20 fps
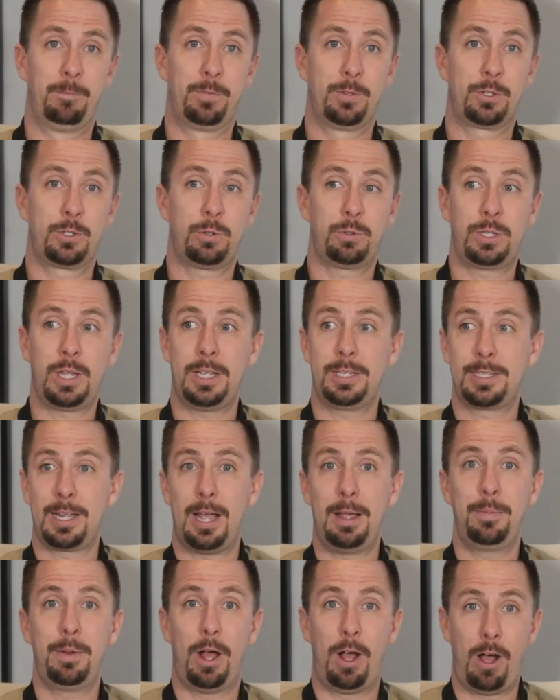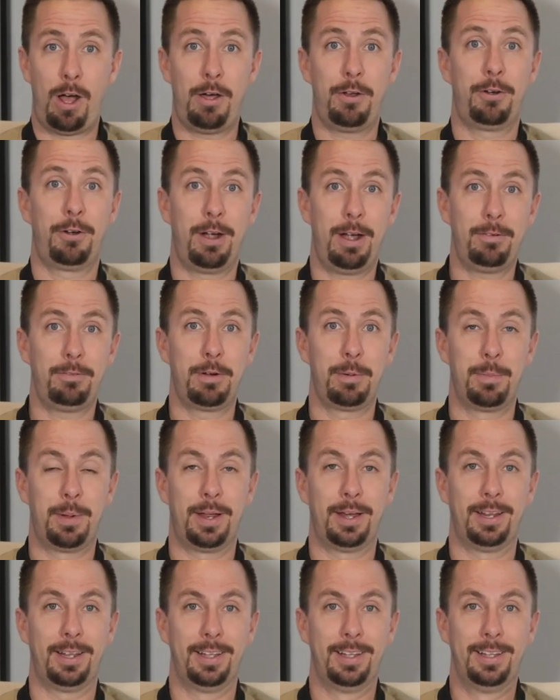So take time to honor
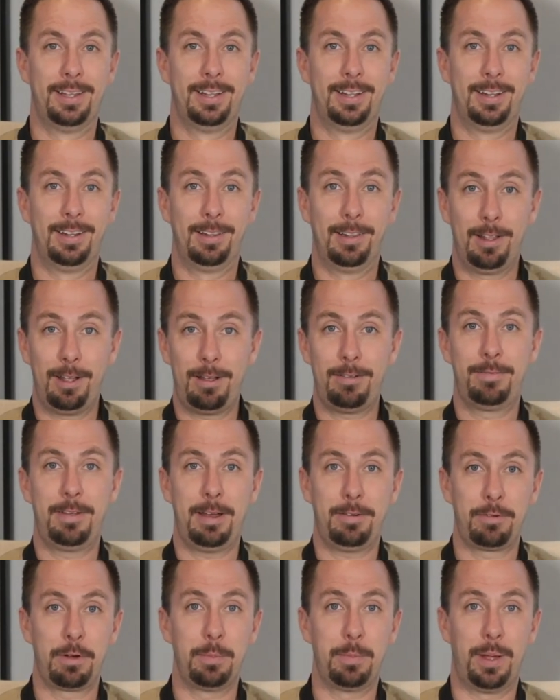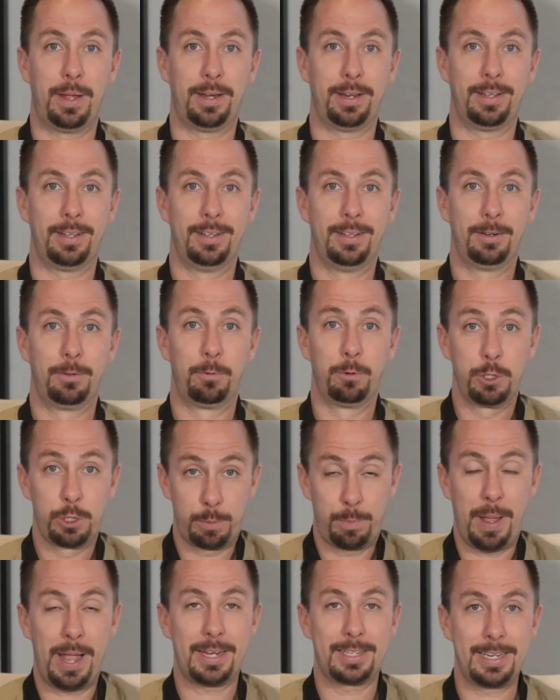everybody. Love everybody.
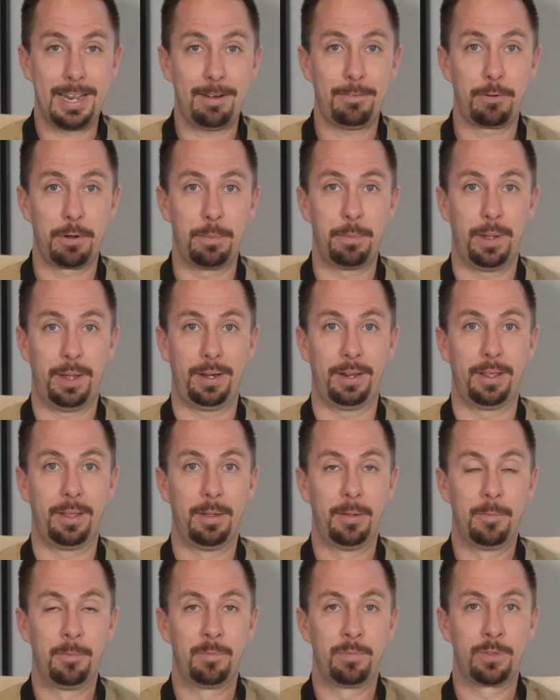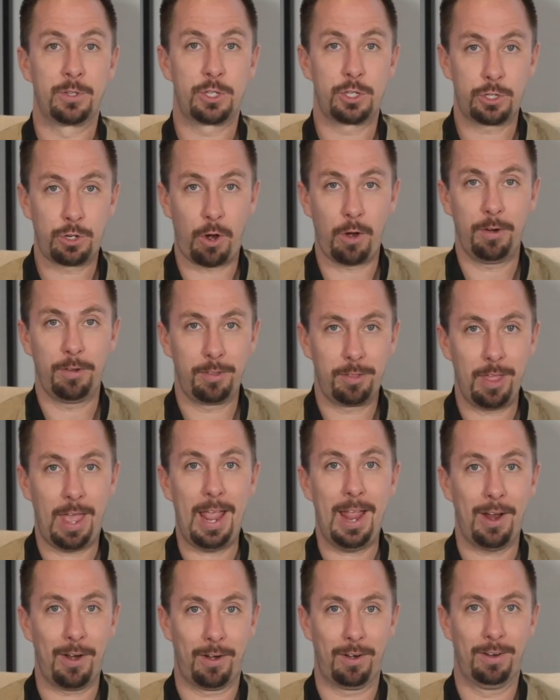Respect everybody. Start
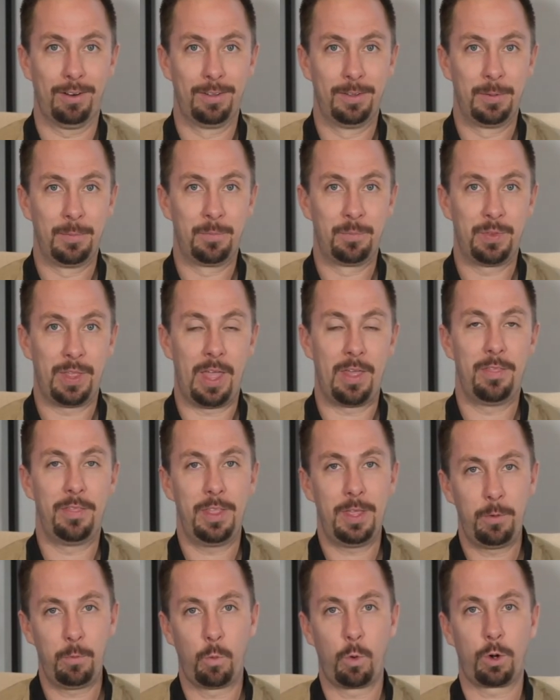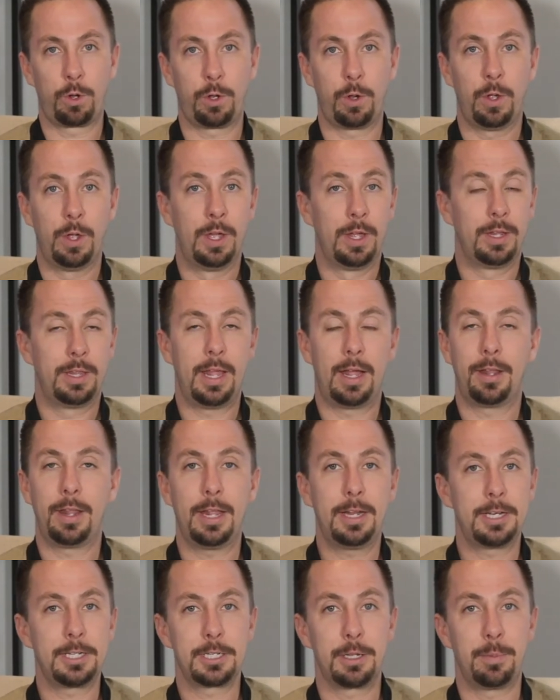there and then work your... Now
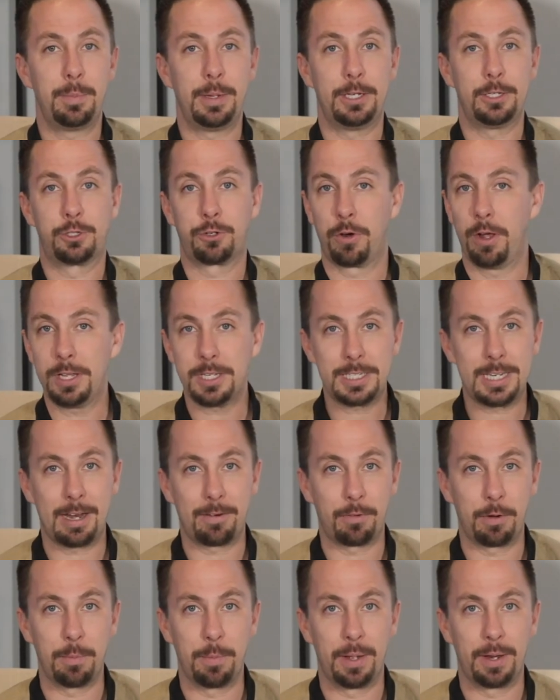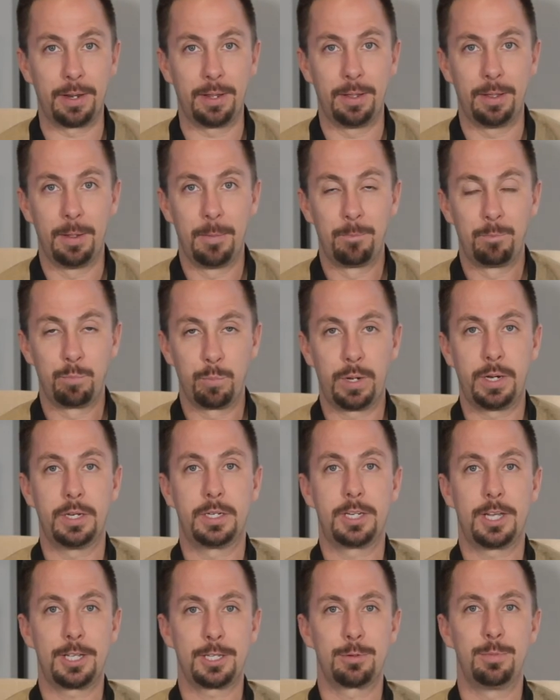that doesn't mean trust everybody, but
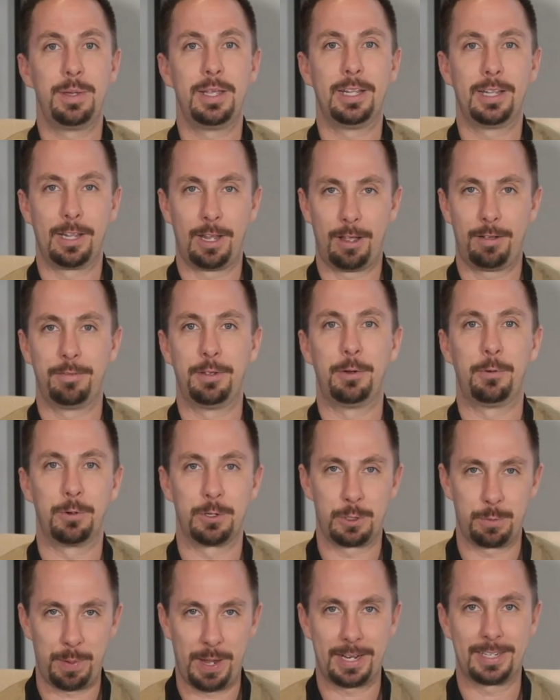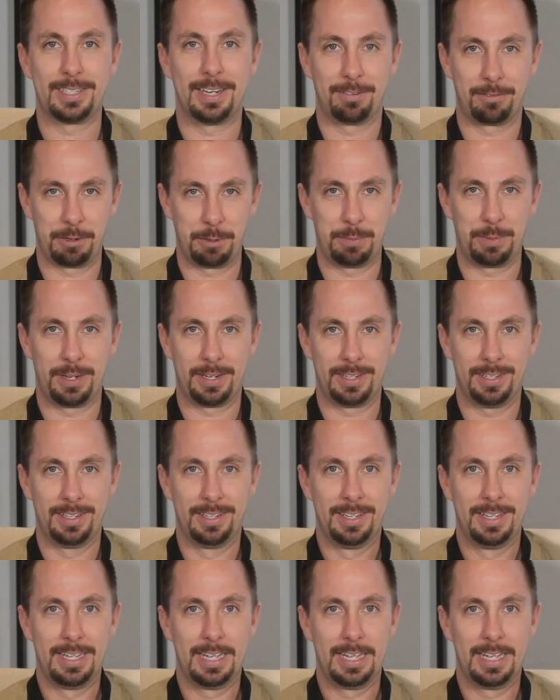it does mean love and respect everybody.